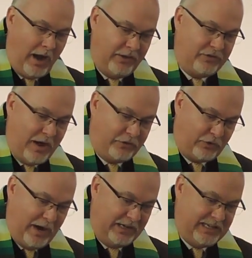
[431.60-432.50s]
God is not
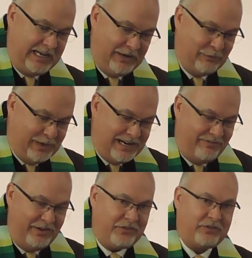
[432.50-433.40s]
trying to get rid
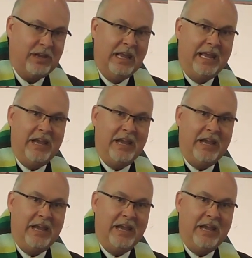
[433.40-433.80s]
of us.